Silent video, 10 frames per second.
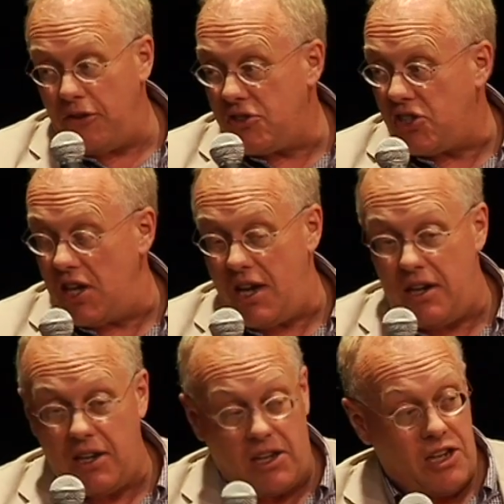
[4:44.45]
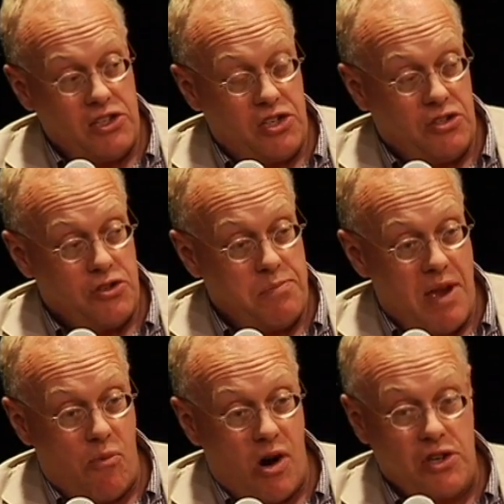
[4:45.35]
scene in Kissinger's
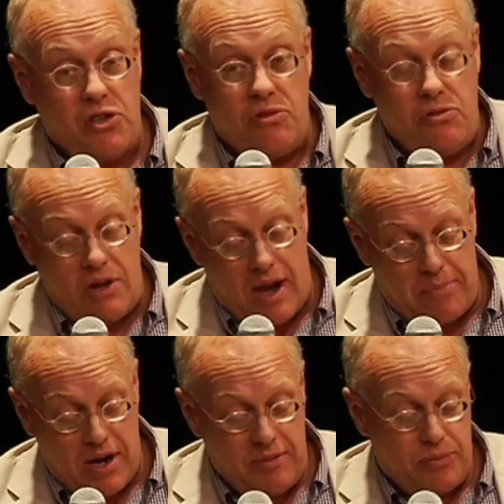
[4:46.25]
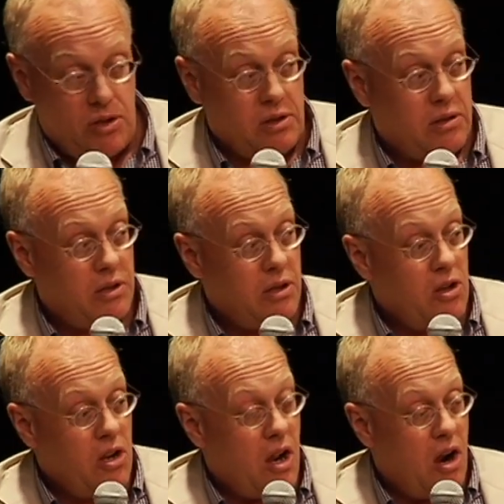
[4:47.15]
memoirs, do not buy the book,
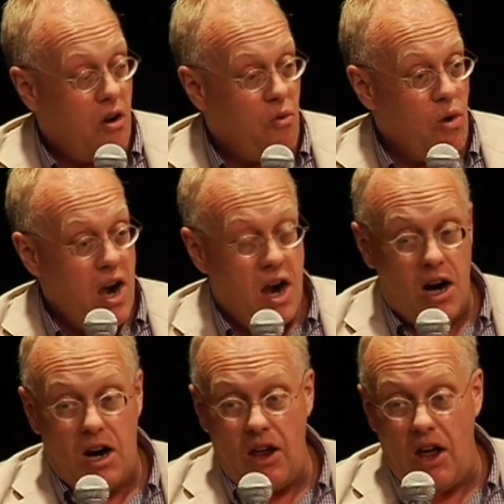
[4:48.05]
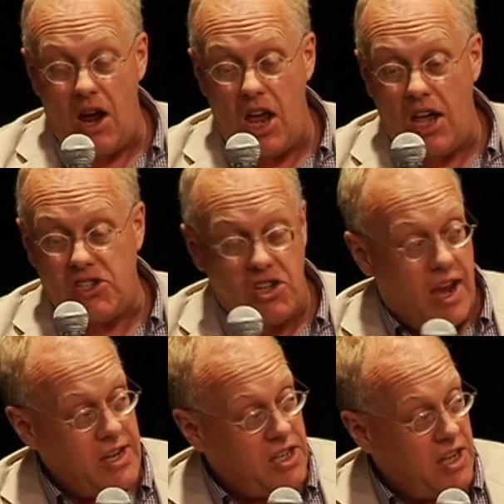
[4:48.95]
where it's
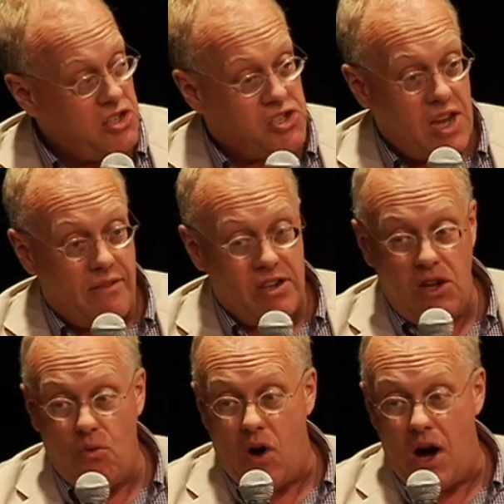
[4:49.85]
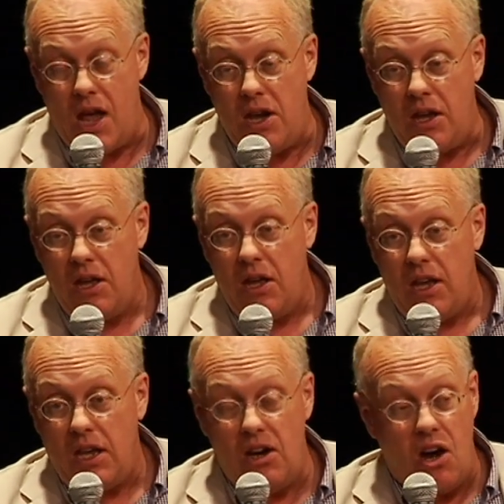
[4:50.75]
1971,
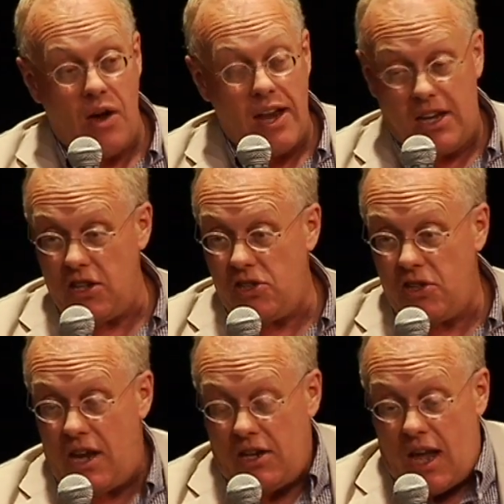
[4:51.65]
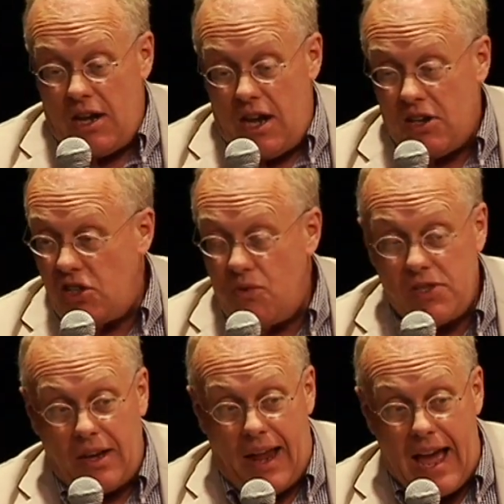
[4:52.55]
you know, and Nixon
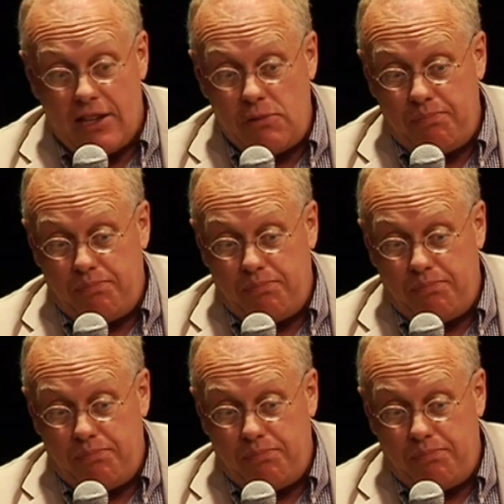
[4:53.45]
was the last